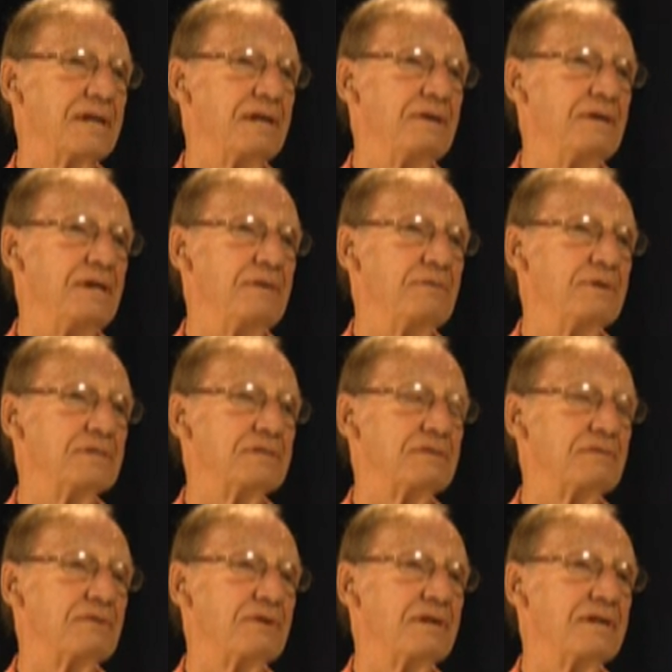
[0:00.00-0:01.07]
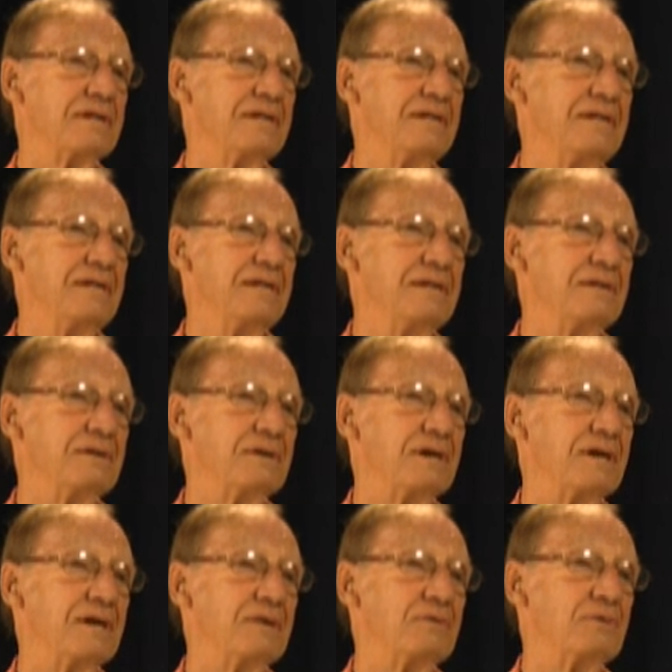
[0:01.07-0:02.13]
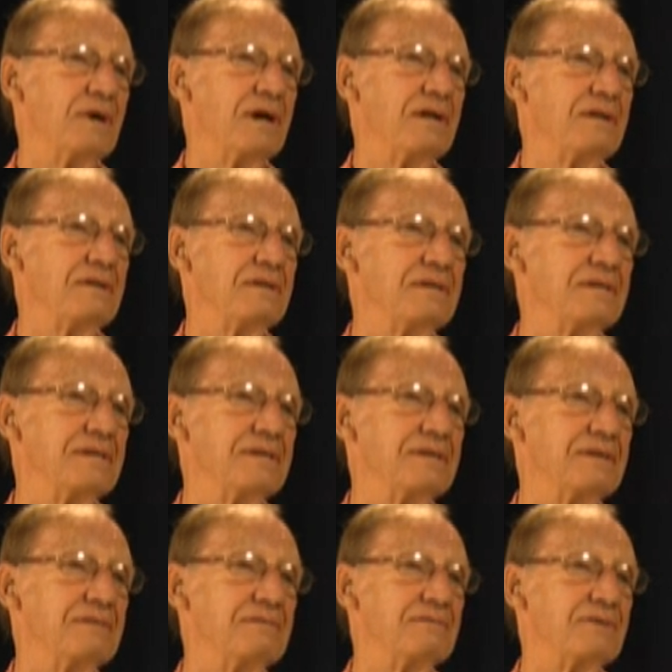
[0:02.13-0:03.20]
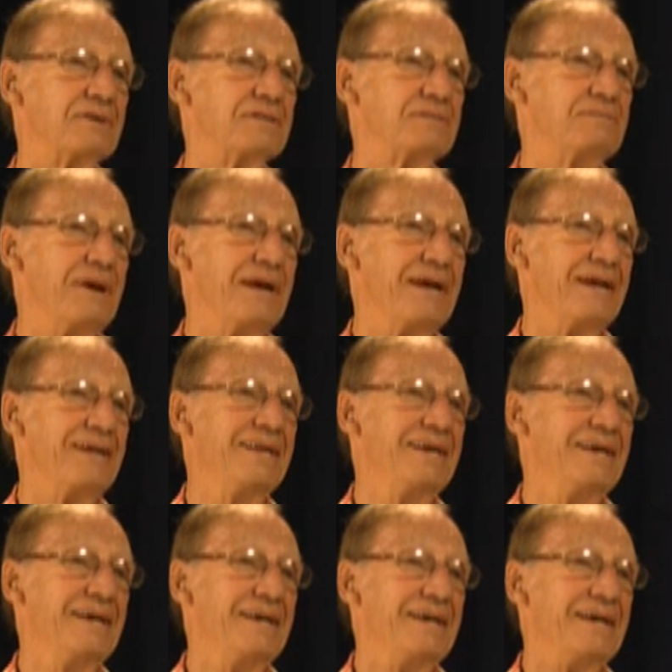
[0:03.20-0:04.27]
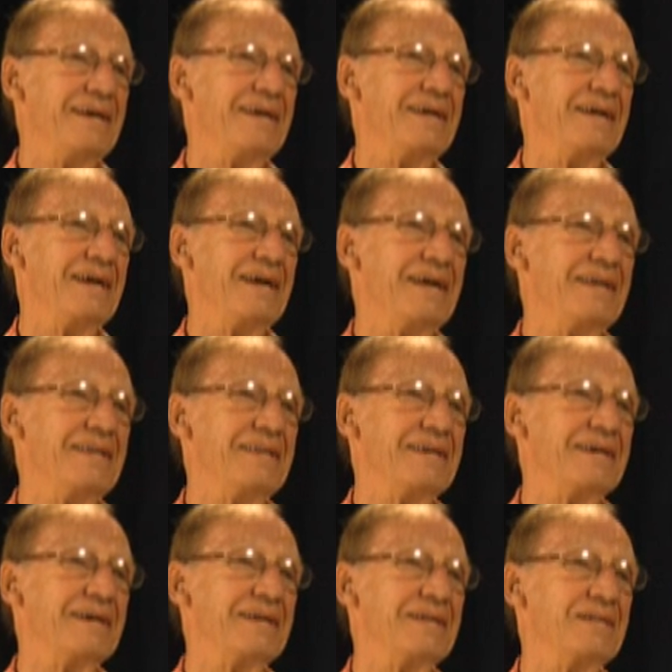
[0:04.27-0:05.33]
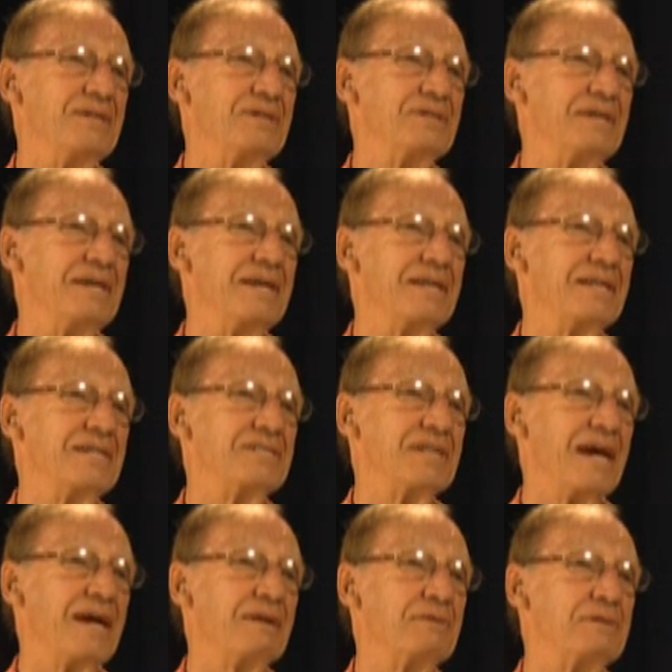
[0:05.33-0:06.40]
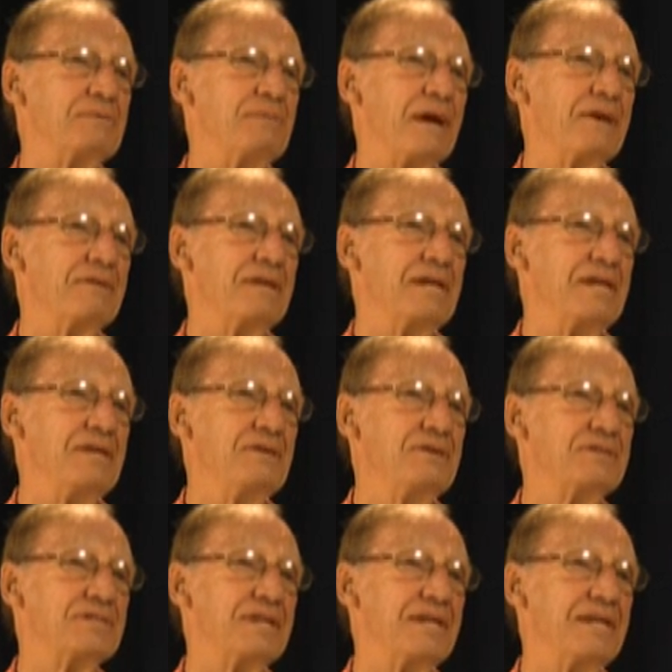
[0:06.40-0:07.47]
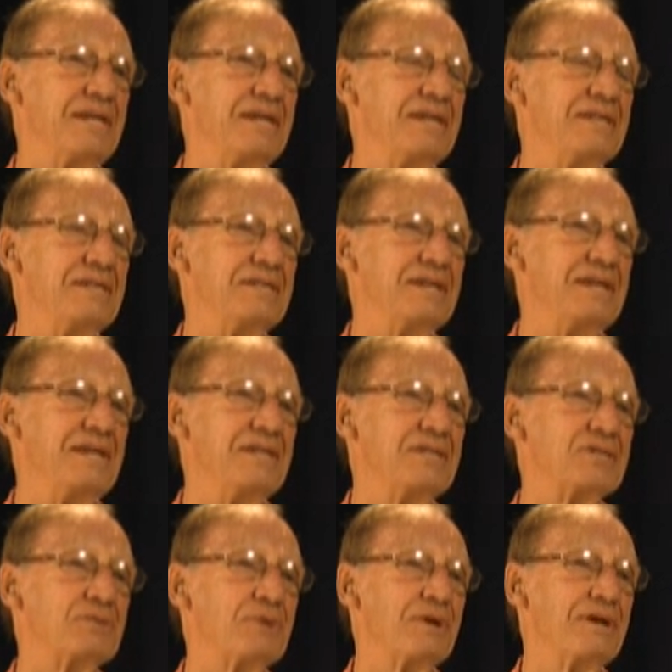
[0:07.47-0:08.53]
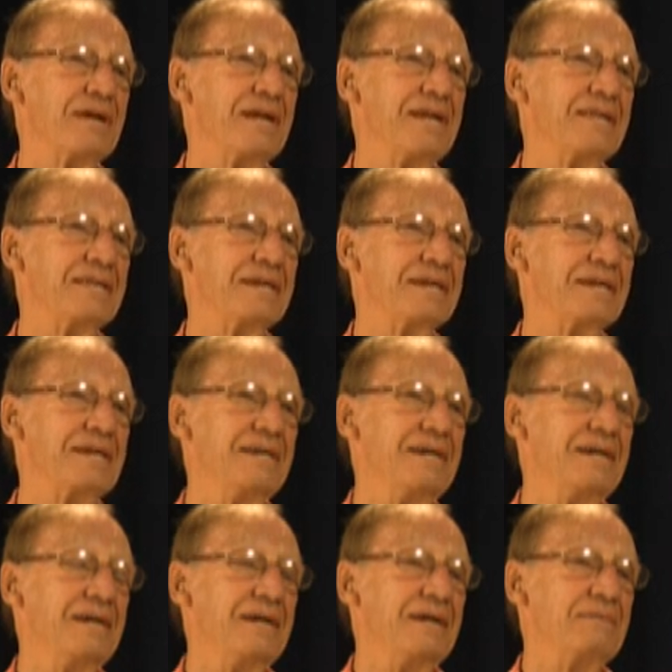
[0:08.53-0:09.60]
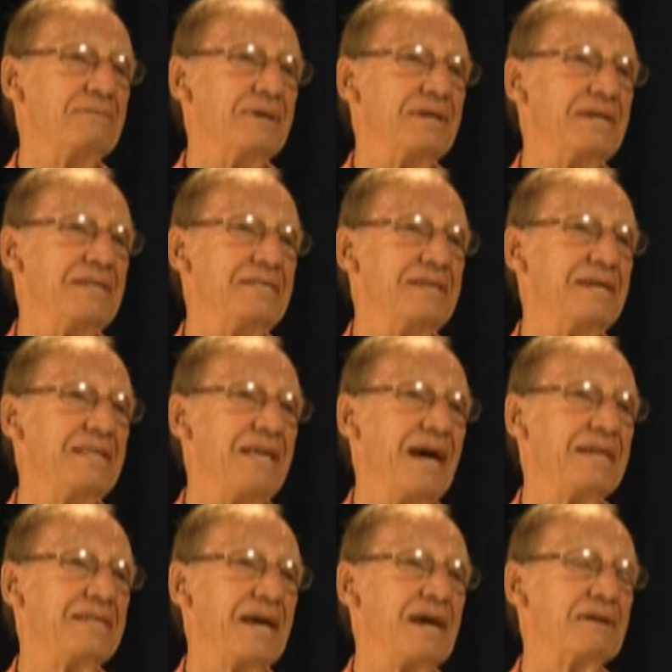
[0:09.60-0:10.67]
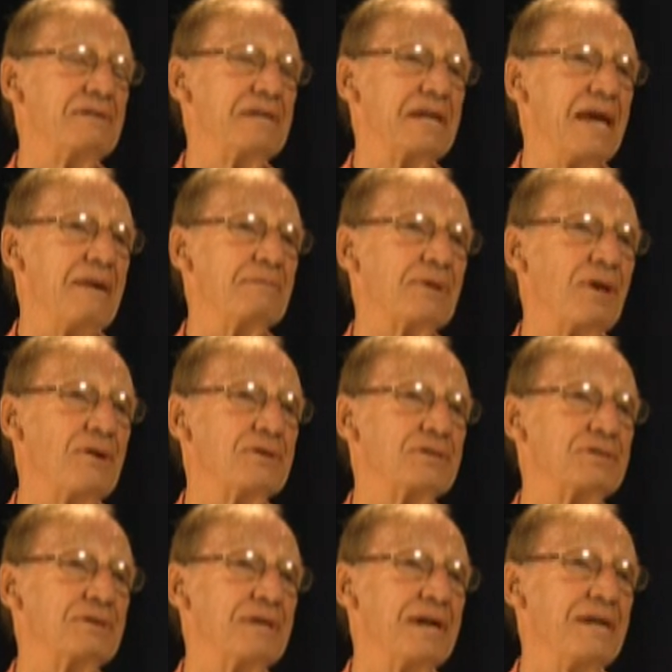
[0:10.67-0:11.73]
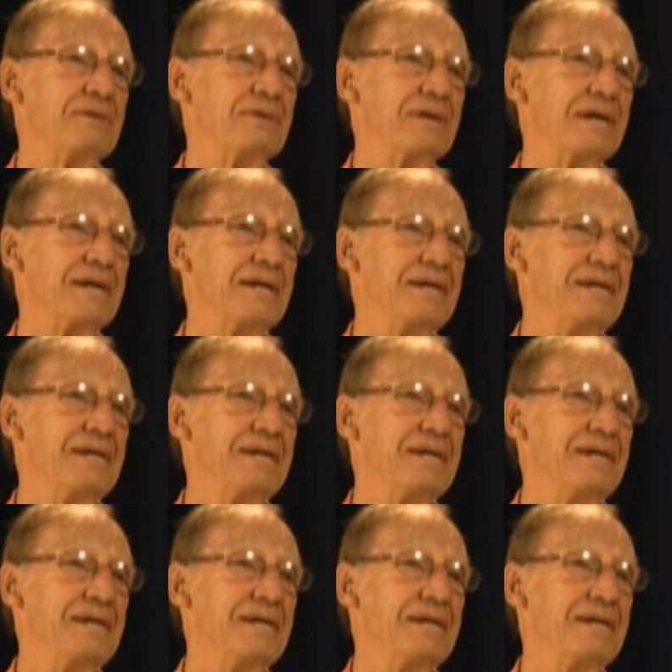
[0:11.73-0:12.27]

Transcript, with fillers: He, he was a very uh, well uh, versed man and uh, knew the English language better, and he used it. He didn't, he didn't swear at anything. But he did that day, or he came close to it anyway.